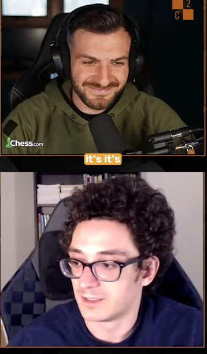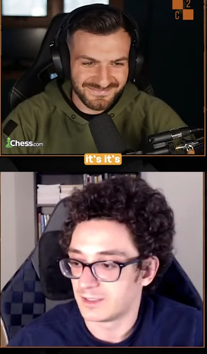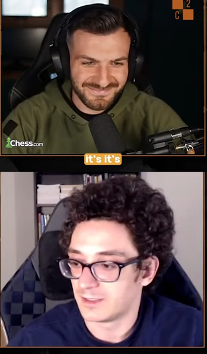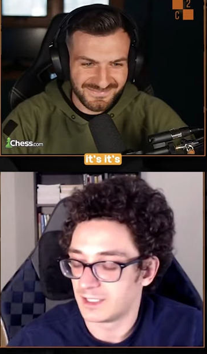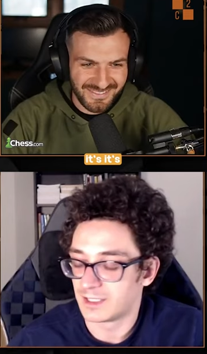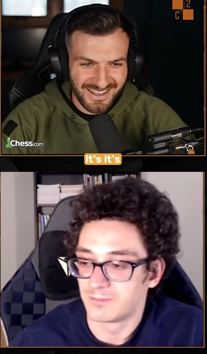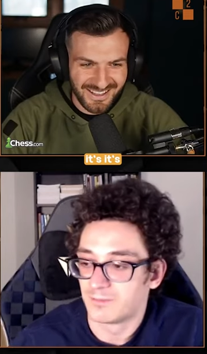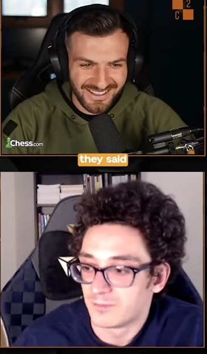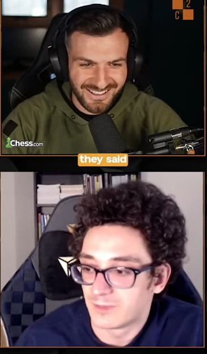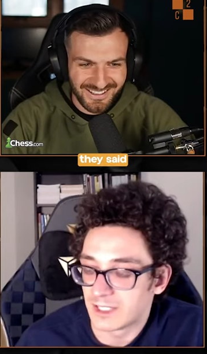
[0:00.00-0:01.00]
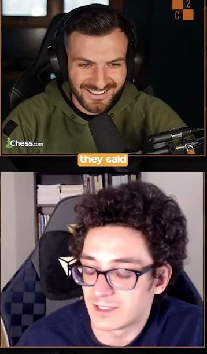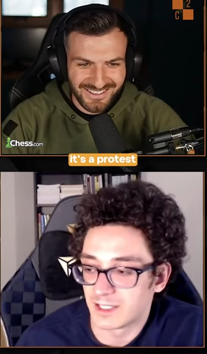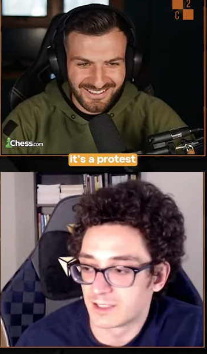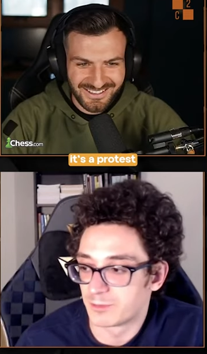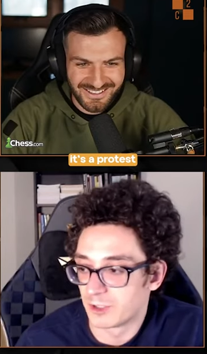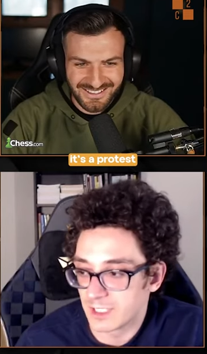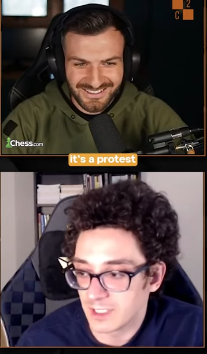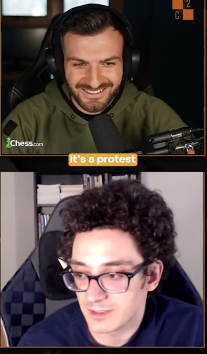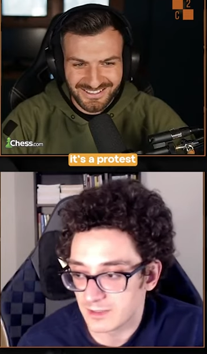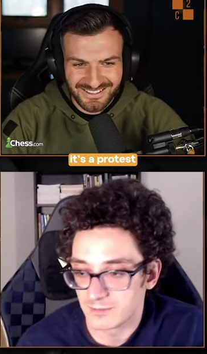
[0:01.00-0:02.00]
Speaker 1: it's, they said it's a
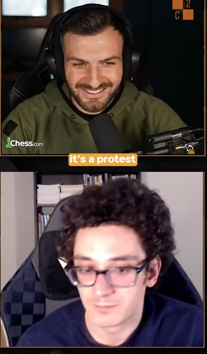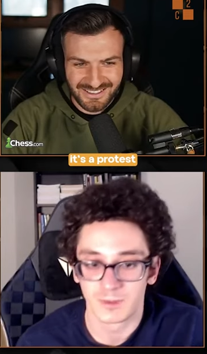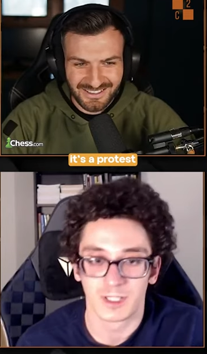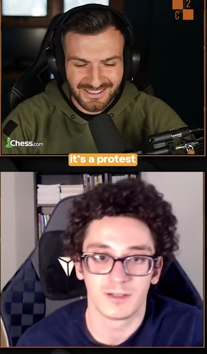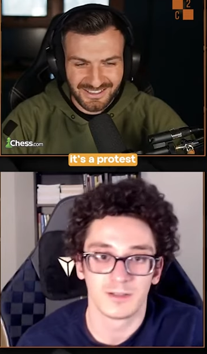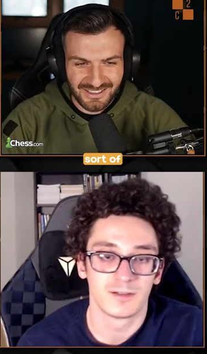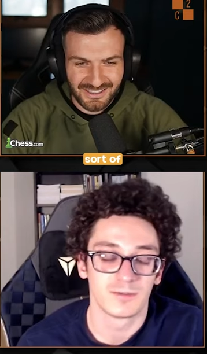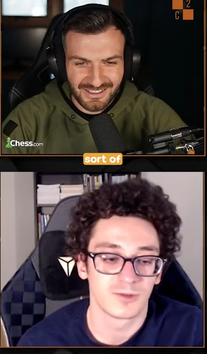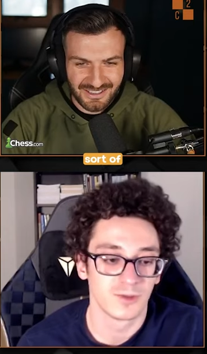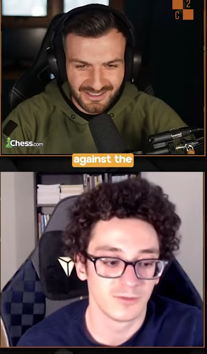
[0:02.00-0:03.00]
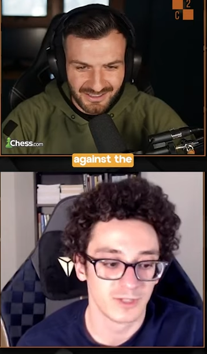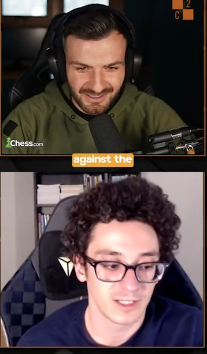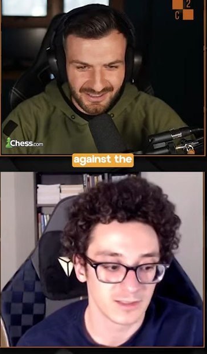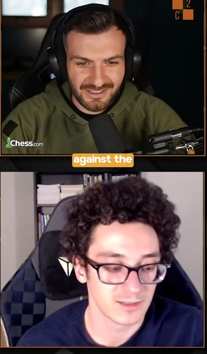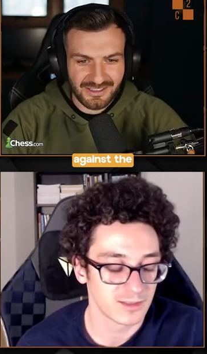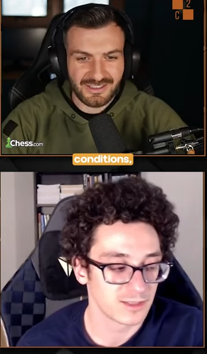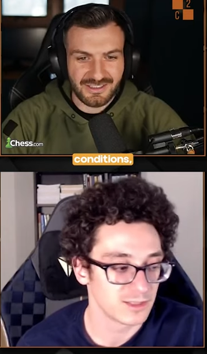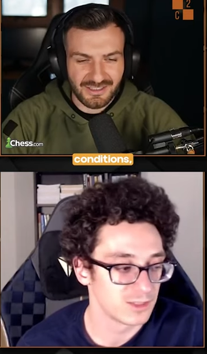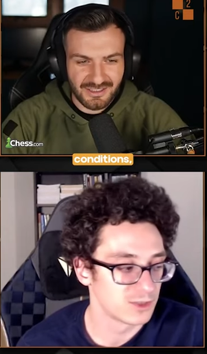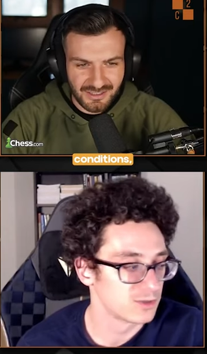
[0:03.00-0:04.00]
protest, uh, sort of against the
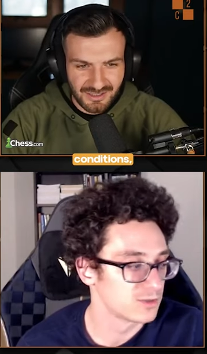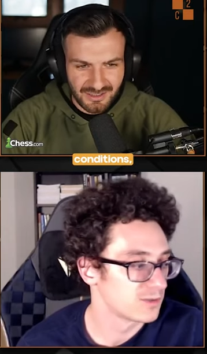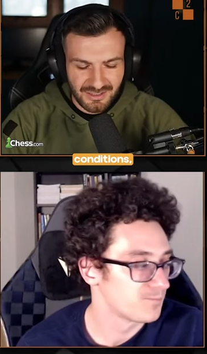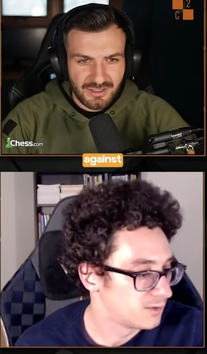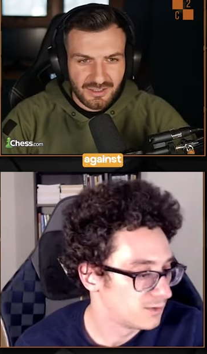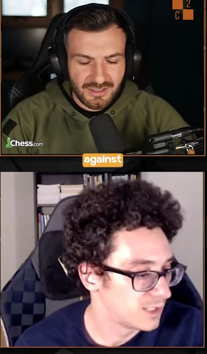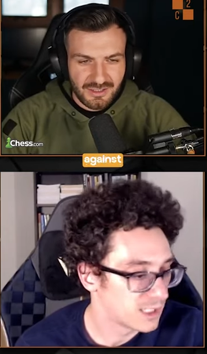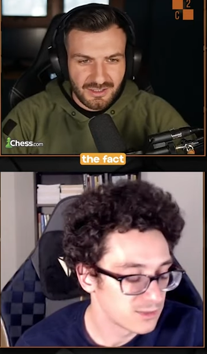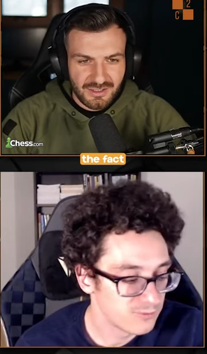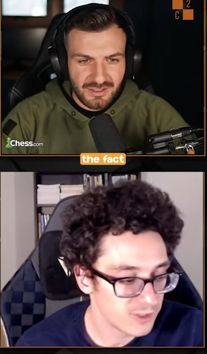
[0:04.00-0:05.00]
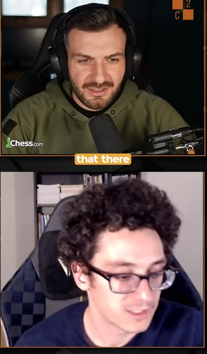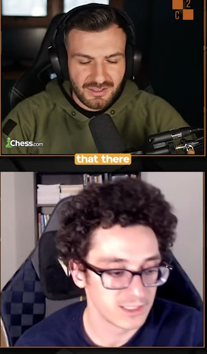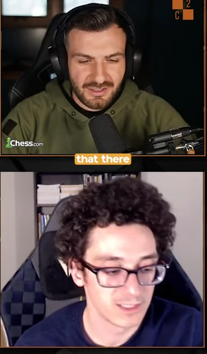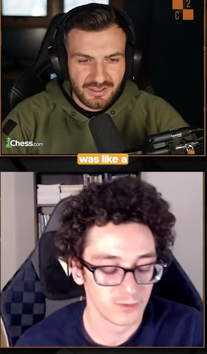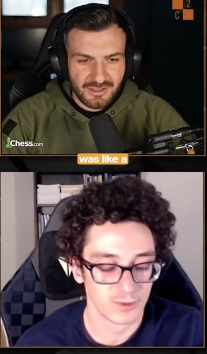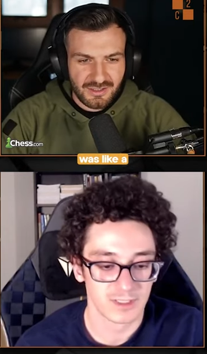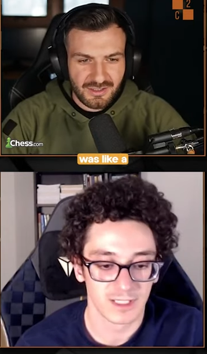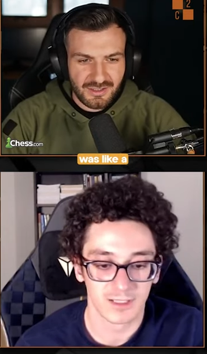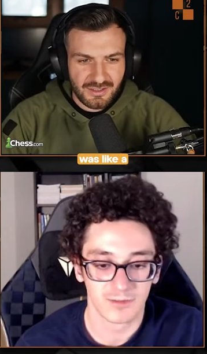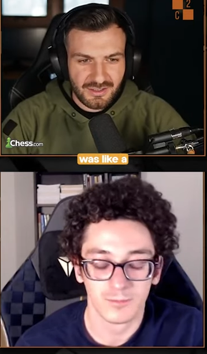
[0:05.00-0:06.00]
conditions, against the fact that there was
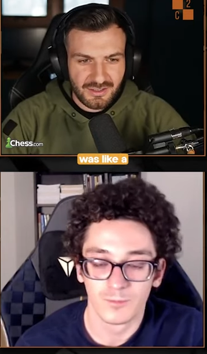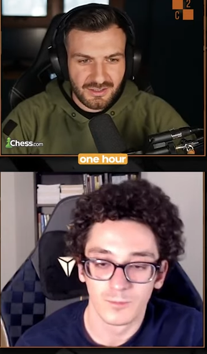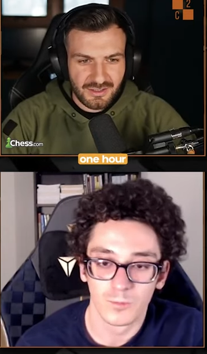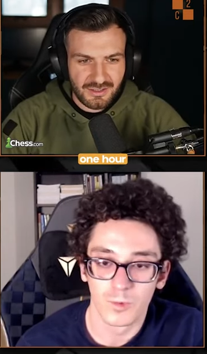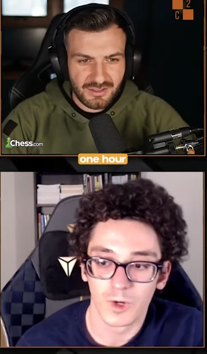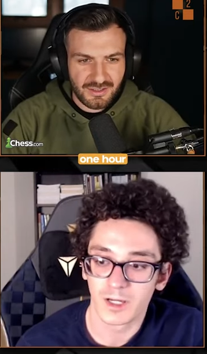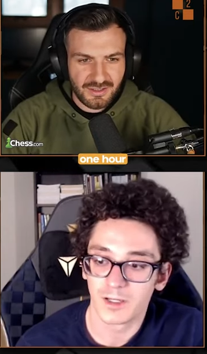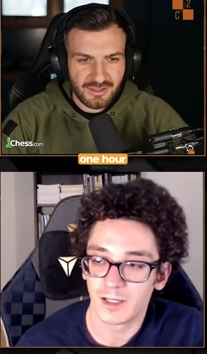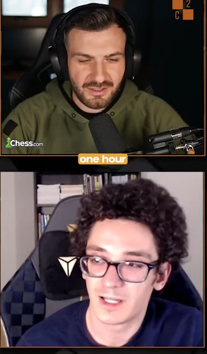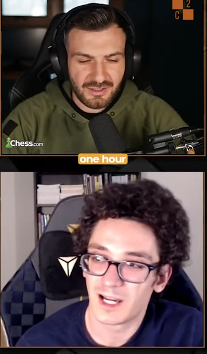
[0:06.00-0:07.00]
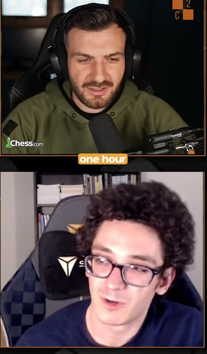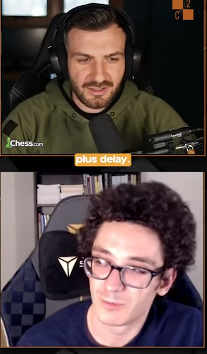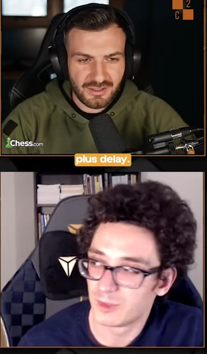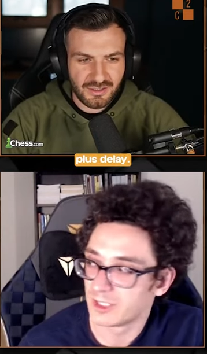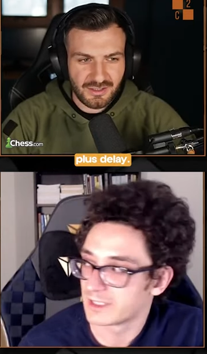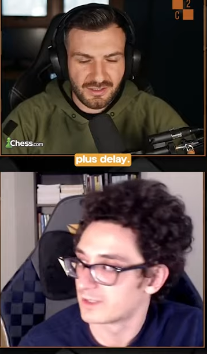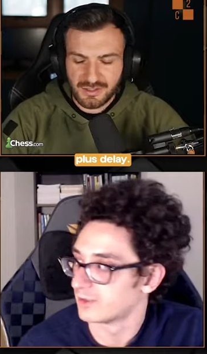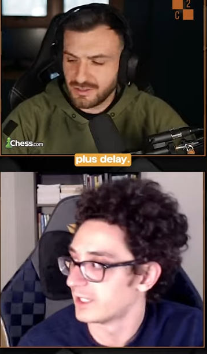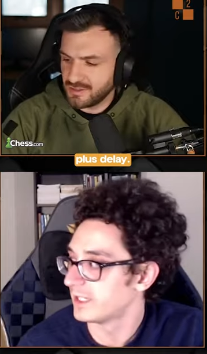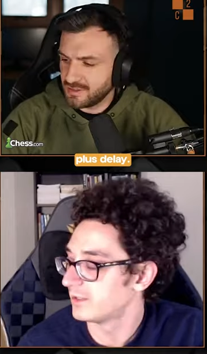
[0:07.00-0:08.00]
like a one hour plus
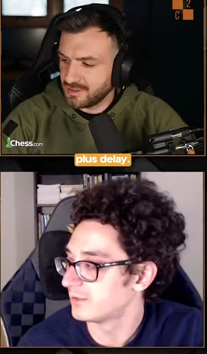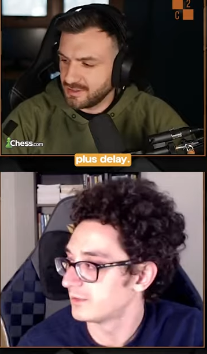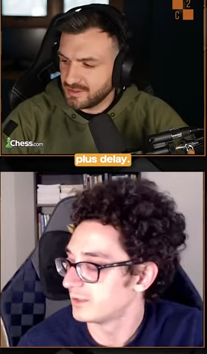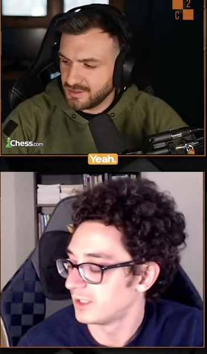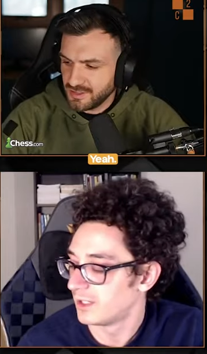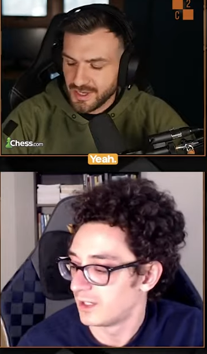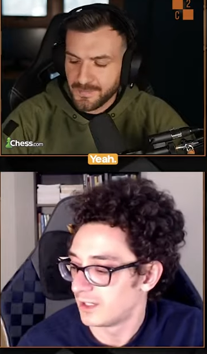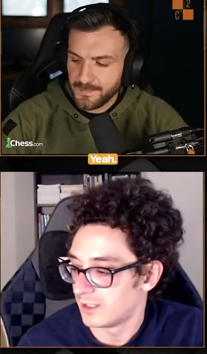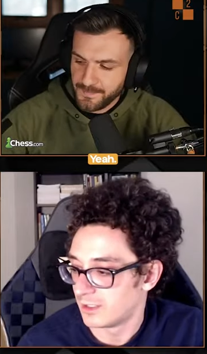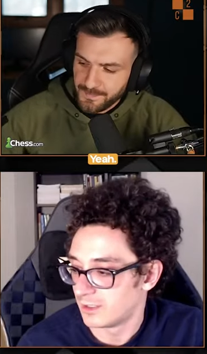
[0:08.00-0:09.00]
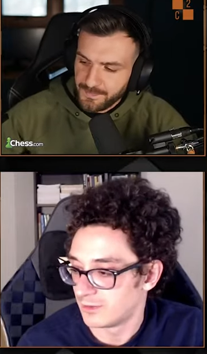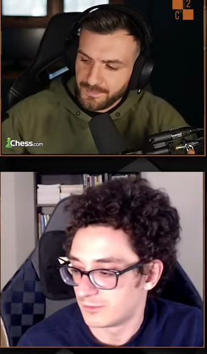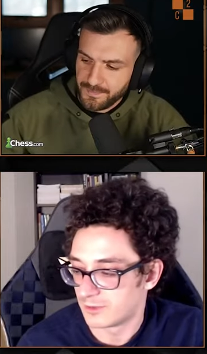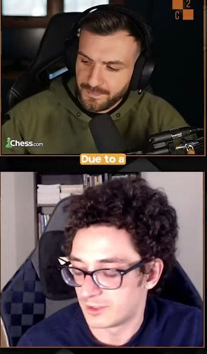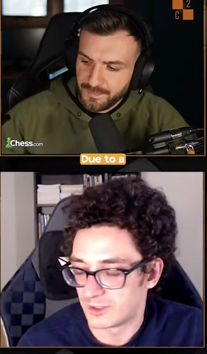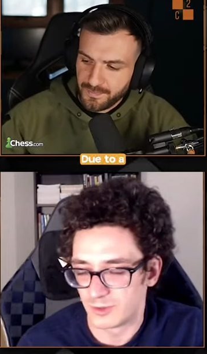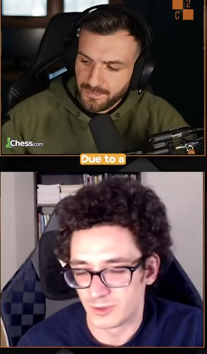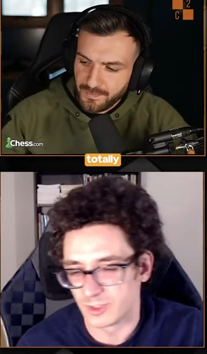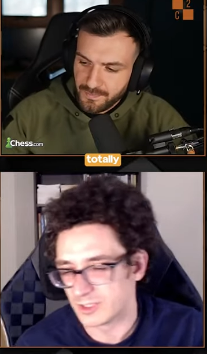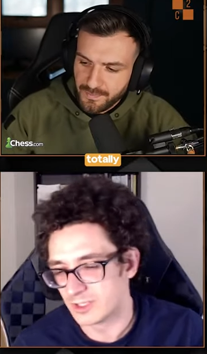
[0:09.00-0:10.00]
delay. Yeah. Due to
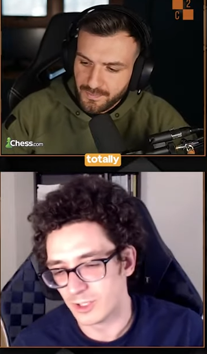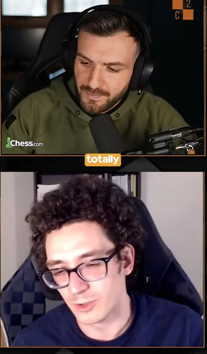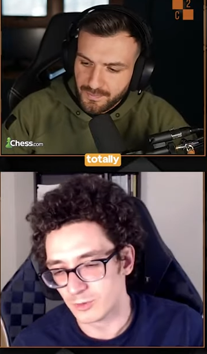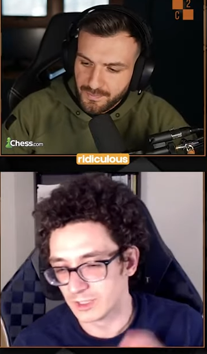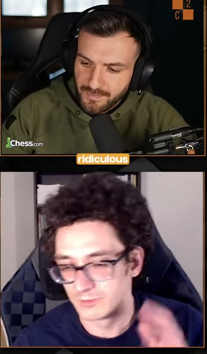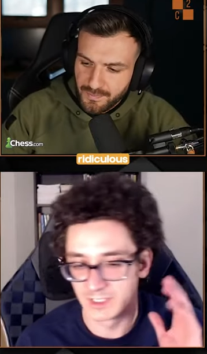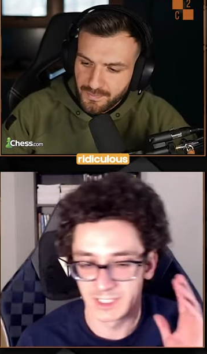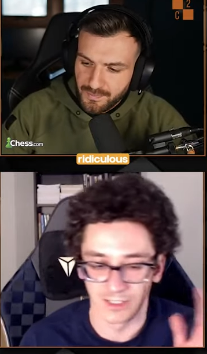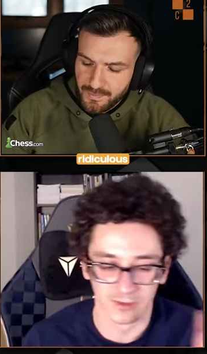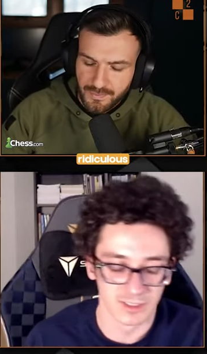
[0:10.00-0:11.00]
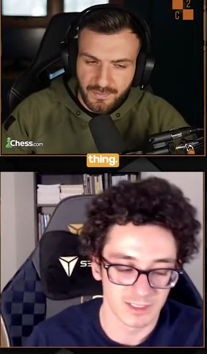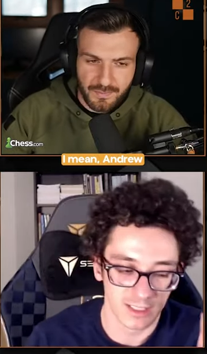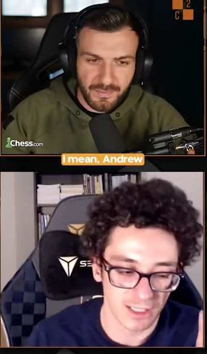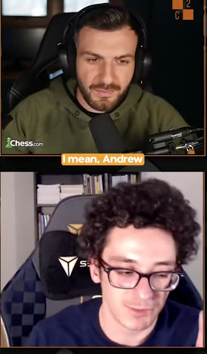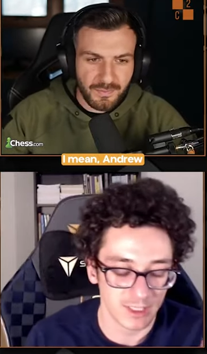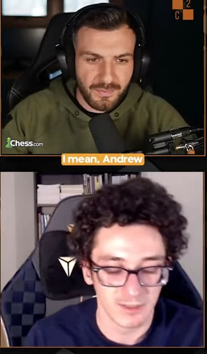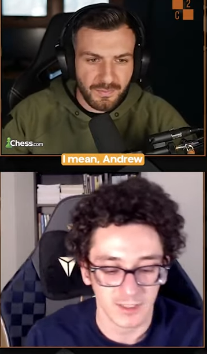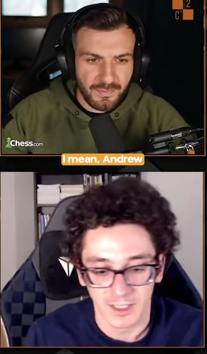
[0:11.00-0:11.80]
a totally ridiculous thing. I mean,